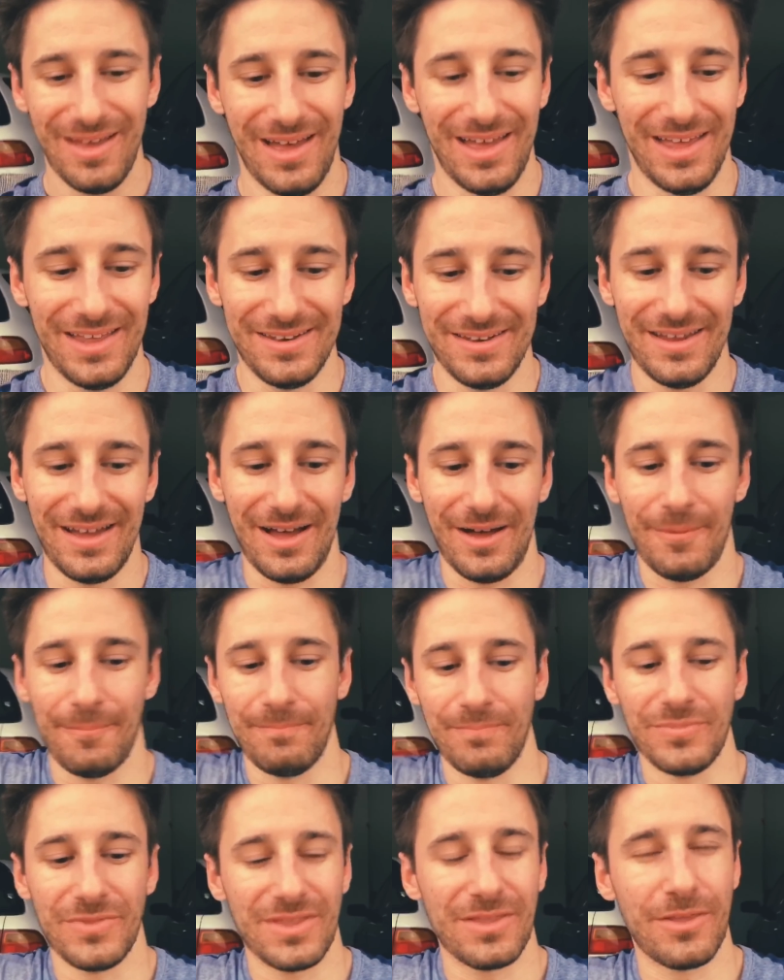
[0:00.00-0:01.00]
And
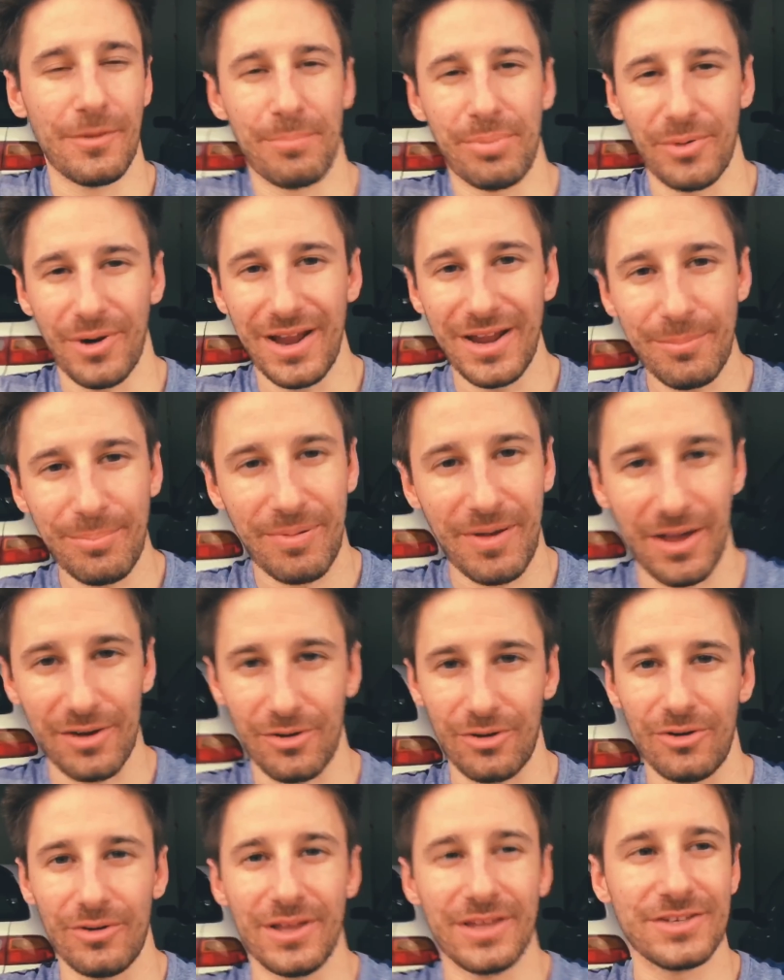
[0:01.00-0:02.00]
the brake
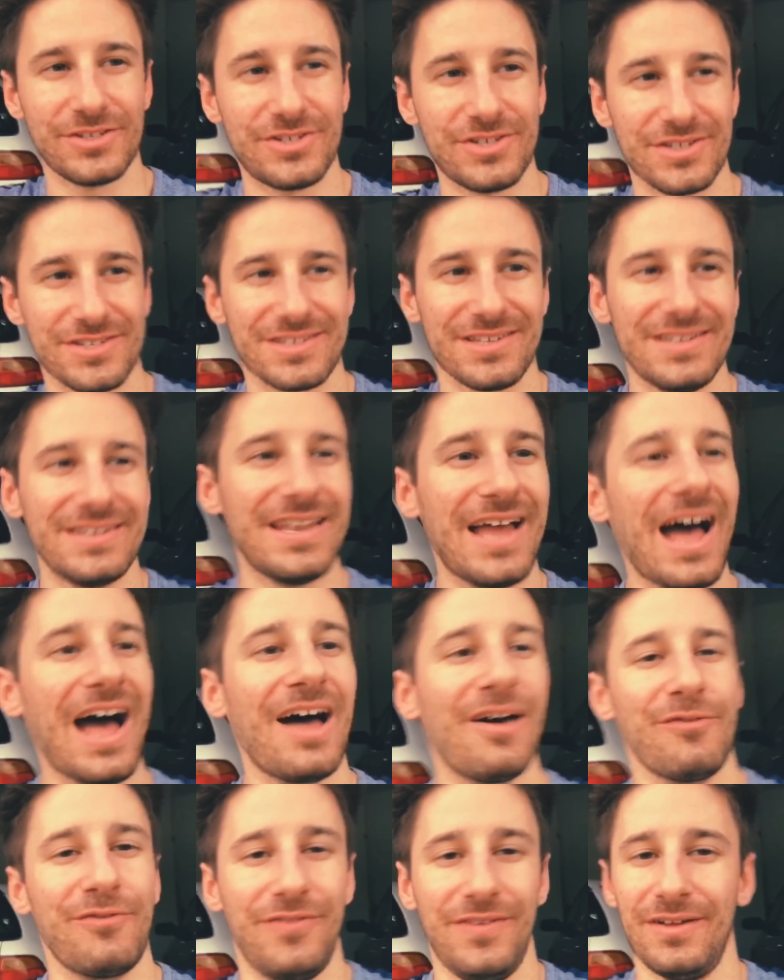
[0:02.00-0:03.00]
pedal is just
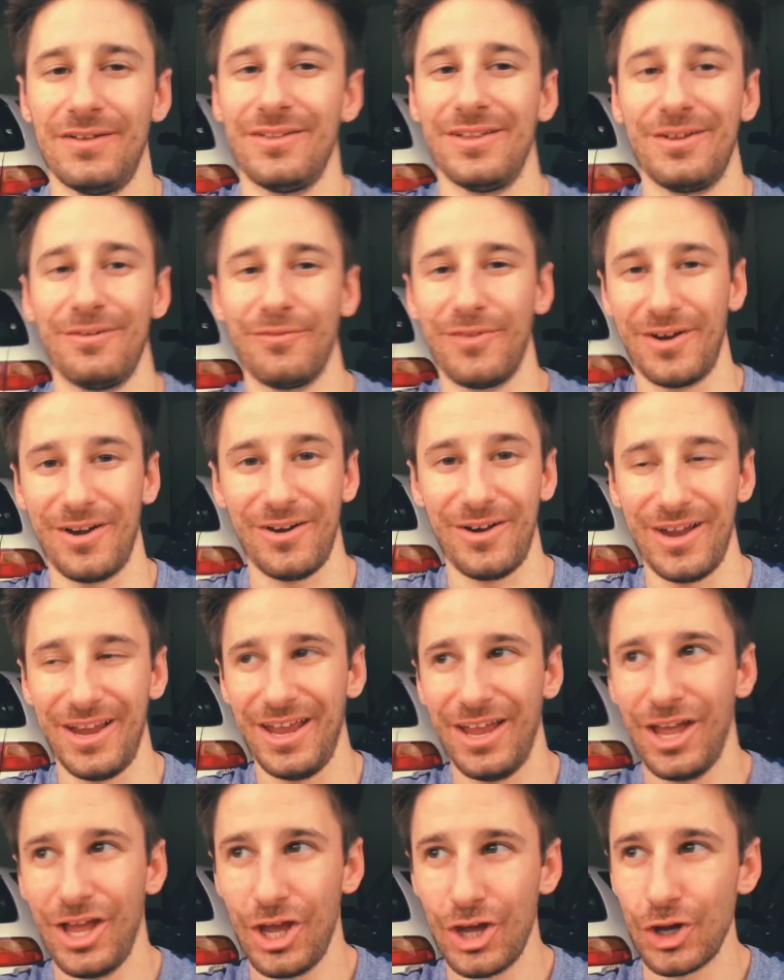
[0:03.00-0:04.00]
not feeling
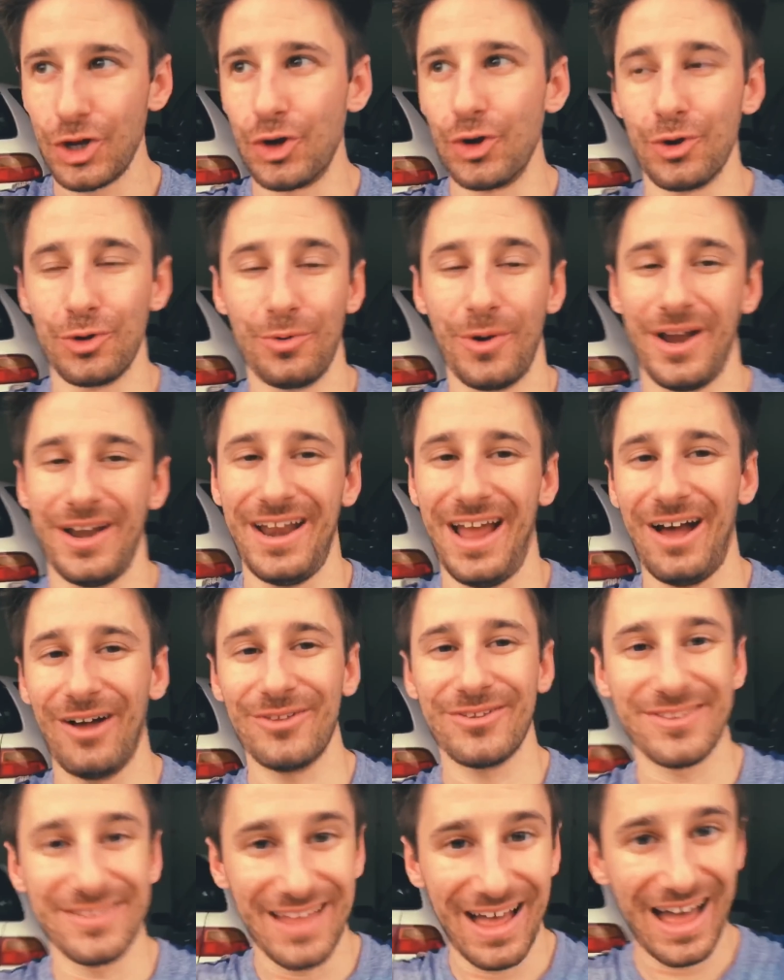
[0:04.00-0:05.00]
very good right
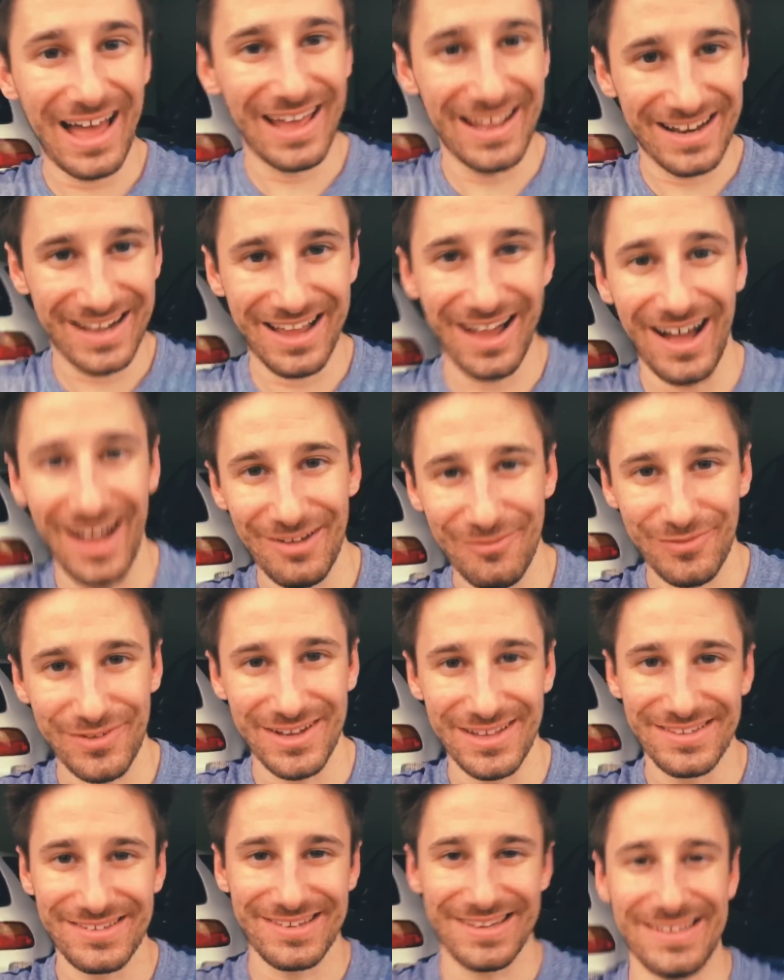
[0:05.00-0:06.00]
now. It's not
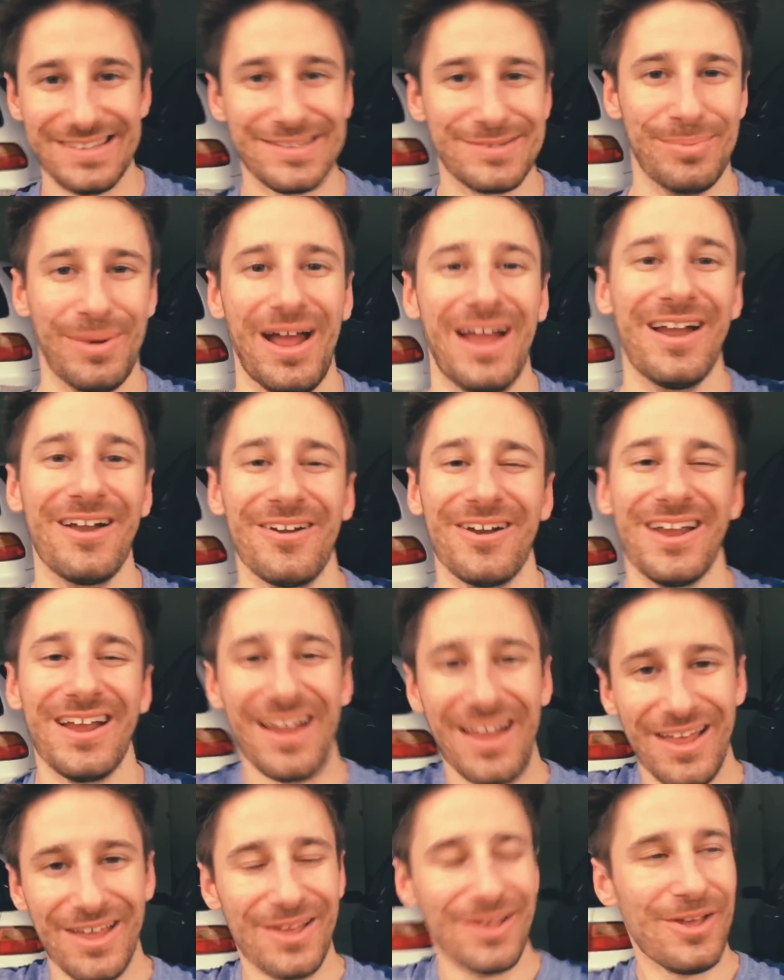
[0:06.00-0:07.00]
confidence inspiring.